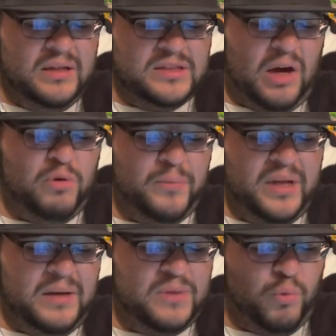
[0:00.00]
So I want to
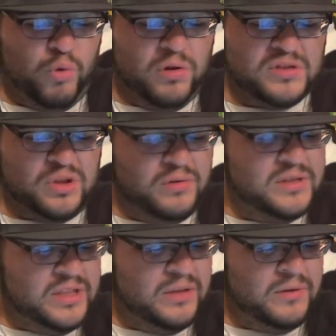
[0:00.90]
become the world's
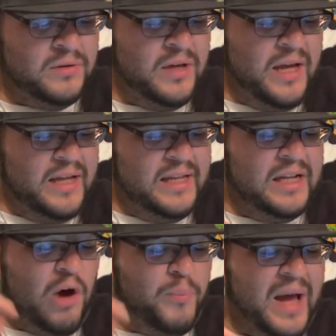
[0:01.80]
coolest hero, and then
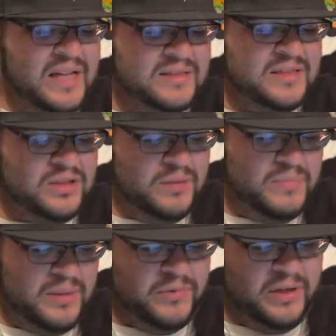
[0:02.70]
I'll pass this good
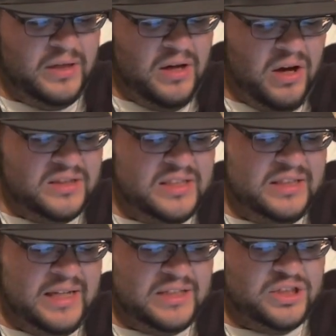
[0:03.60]
memory on to the
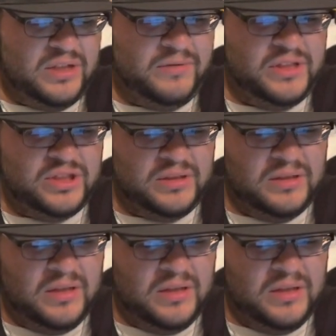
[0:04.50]
next generation.